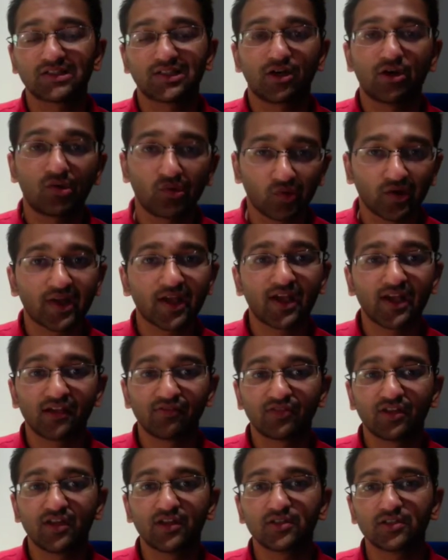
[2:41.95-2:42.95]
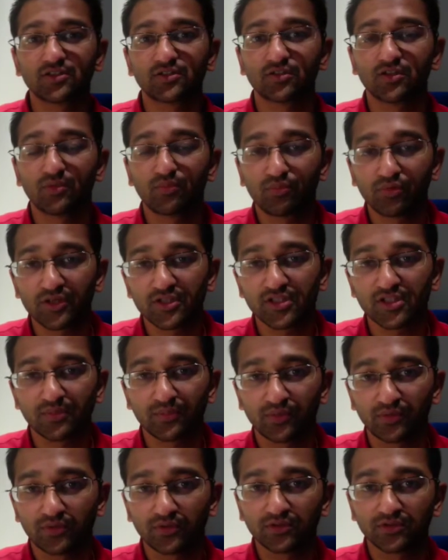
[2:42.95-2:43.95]
oh, okay, if they understood the
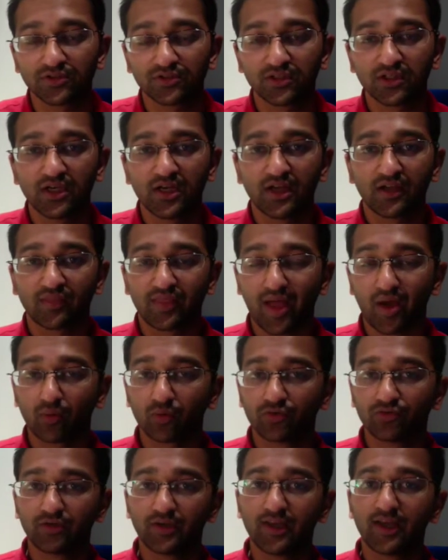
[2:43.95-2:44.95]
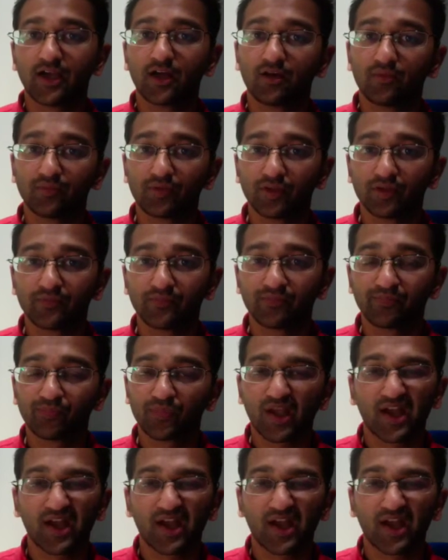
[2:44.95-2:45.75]
principles, that would really help them.